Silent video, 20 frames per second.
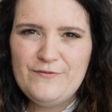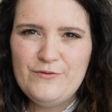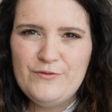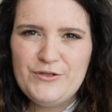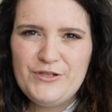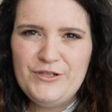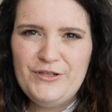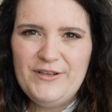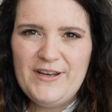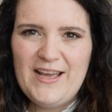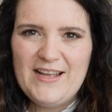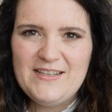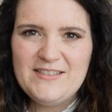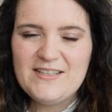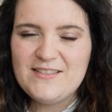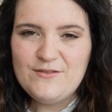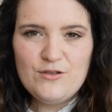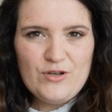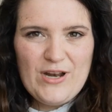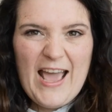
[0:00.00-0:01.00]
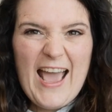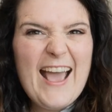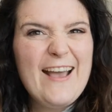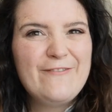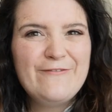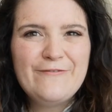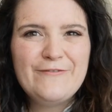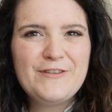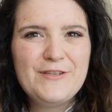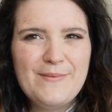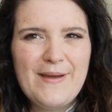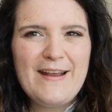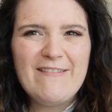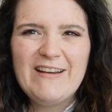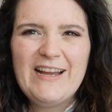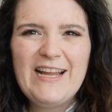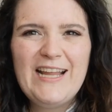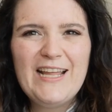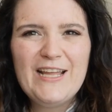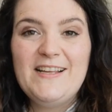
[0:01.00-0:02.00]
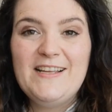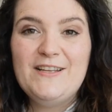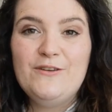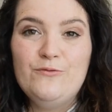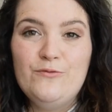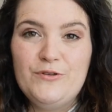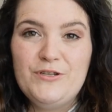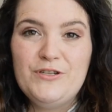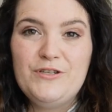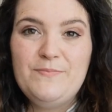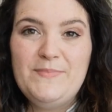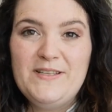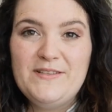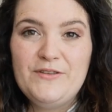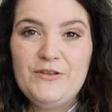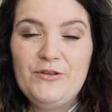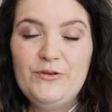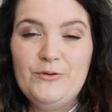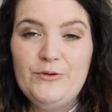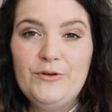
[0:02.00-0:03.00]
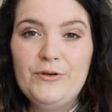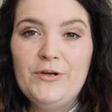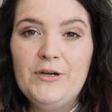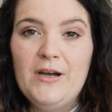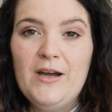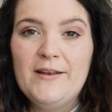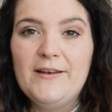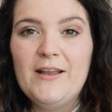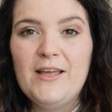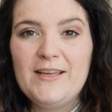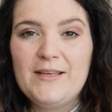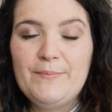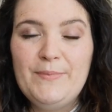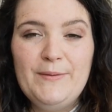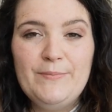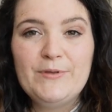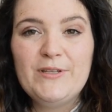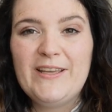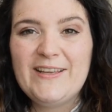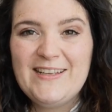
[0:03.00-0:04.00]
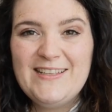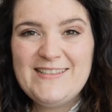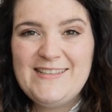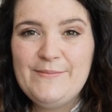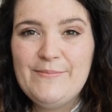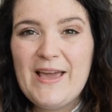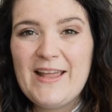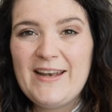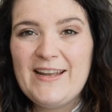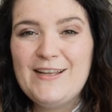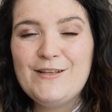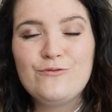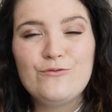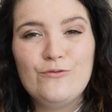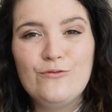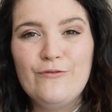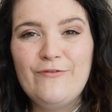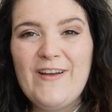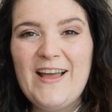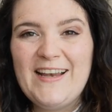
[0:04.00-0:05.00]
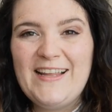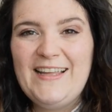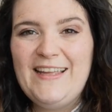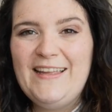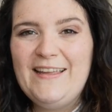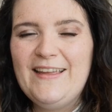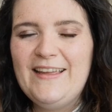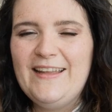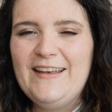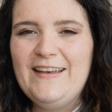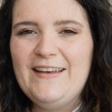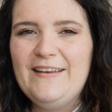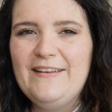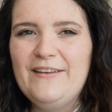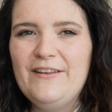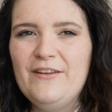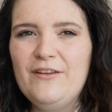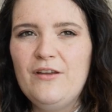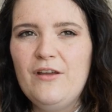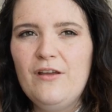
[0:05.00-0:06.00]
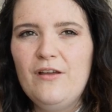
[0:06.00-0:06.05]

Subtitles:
fortune and does not have to marry in order to be secure, unlike people like Lizzie Bennet or Fanny in